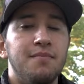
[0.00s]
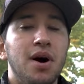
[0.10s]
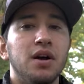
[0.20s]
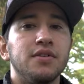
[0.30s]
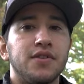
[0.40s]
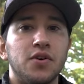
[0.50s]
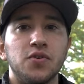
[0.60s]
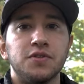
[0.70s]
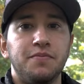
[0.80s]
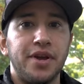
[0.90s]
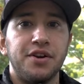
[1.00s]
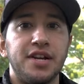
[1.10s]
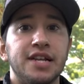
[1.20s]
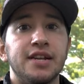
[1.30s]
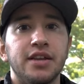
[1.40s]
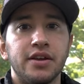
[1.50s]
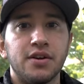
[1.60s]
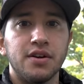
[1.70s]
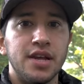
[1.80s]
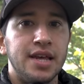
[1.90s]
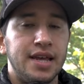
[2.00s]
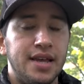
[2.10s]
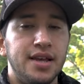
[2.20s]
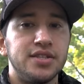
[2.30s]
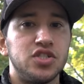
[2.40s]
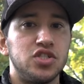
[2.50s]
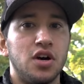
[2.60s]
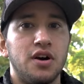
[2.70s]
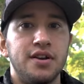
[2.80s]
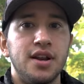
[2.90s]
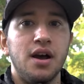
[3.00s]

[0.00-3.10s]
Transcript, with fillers: Among those buried in here is John